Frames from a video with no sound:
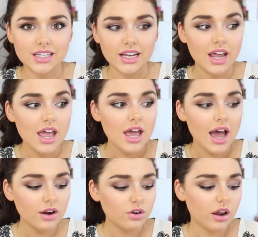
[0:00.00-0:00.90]
And
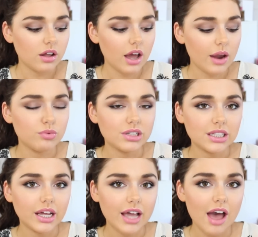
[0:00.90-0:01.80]
I don't know, I, I
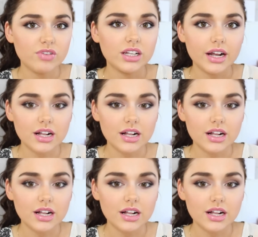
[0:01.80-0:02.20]
really like having